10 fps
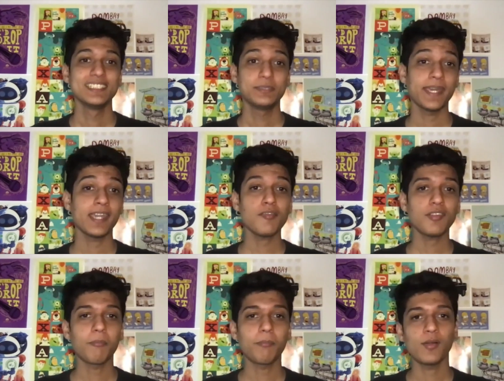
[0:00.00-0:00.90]
Speaking
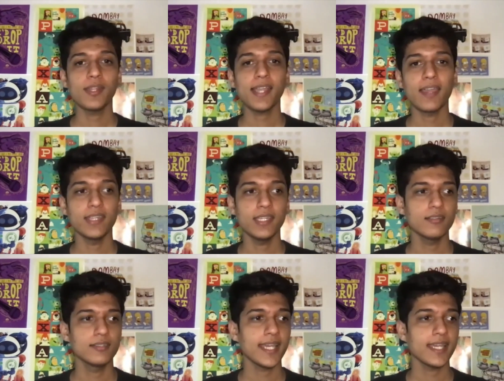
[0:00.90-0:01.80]
of compounding,
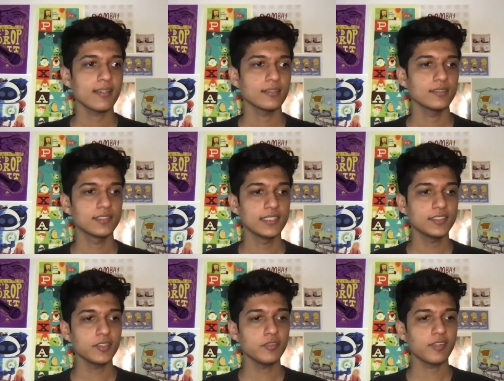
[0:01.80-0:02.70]
Ivy, like
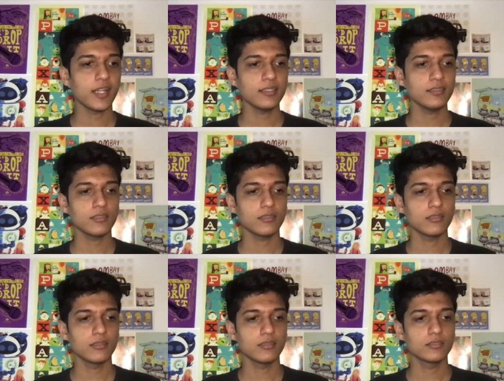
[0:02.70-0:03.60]
since you've done
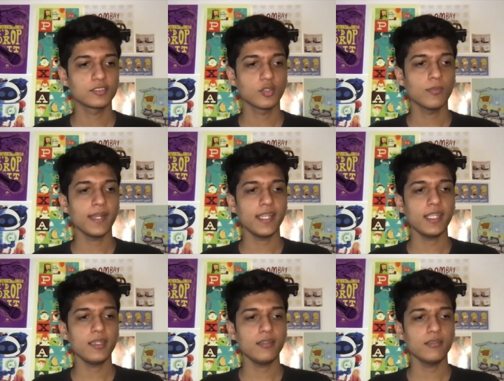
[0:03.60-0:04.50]
so
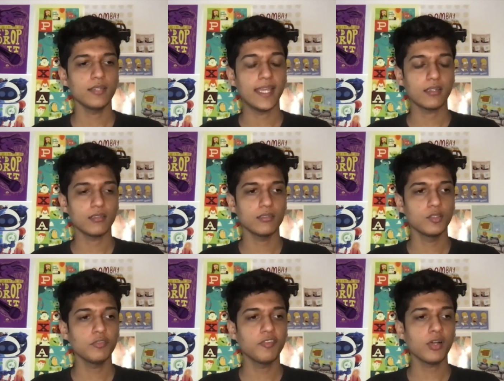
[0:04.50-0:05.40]
many, like
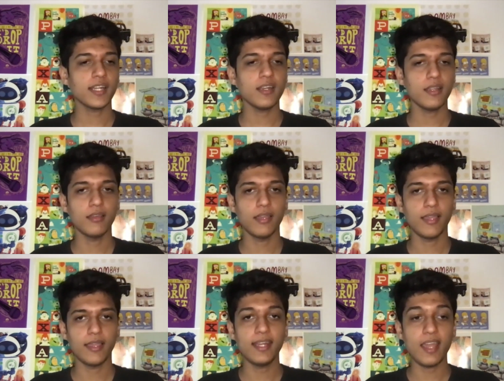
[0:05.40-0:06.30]
you've worked
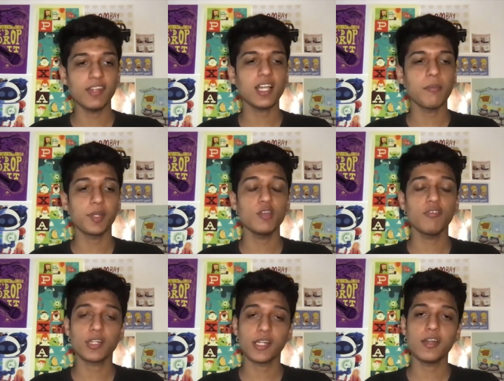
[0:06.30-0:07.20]
in every company, you
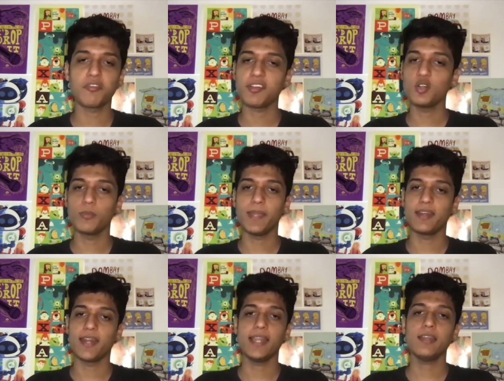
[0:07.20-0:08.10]
worked in a different
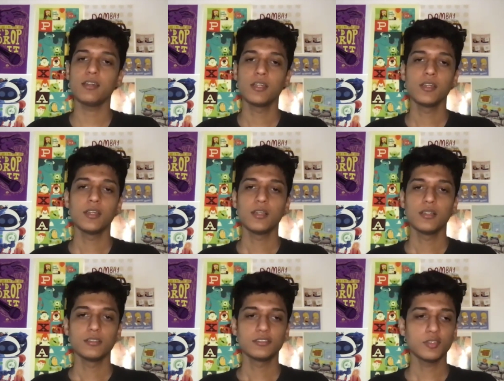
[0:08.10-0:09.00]
domain, right?
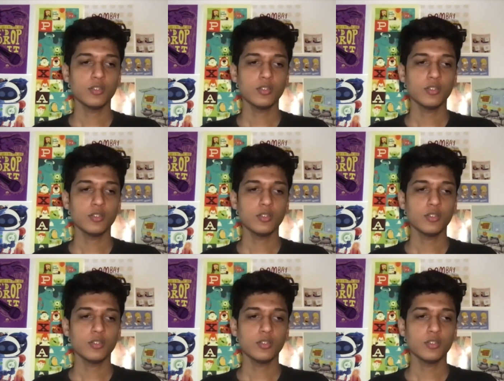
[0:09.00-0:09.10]
So,